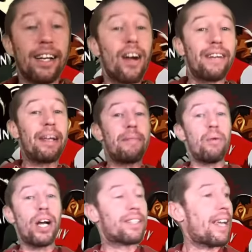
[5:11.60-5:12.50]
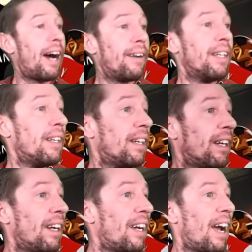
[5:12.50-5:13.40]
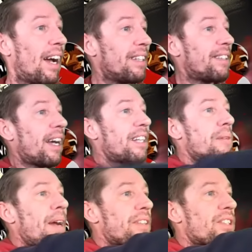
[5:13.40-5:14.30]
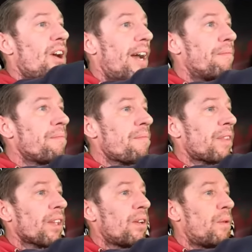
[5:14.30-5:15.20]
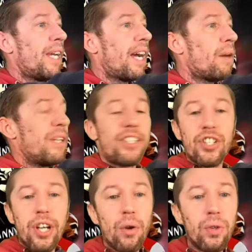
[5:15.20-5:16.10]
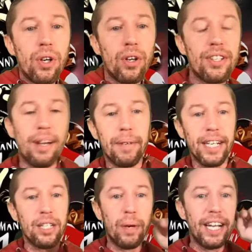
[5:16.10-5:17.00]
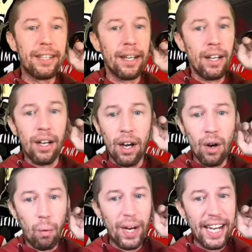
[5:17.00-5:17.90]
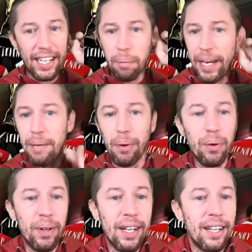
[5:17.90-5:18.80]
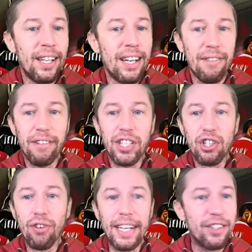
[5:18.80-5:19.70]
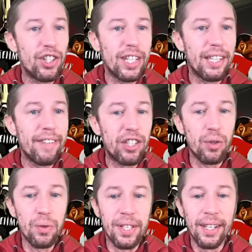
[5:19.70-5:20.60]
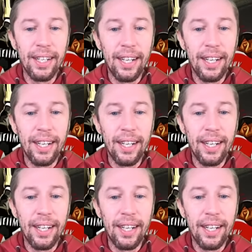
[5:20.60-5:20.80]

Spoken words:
I can't even get my words out. And it's about time we slow cook some of these weird people. Very strange individuals.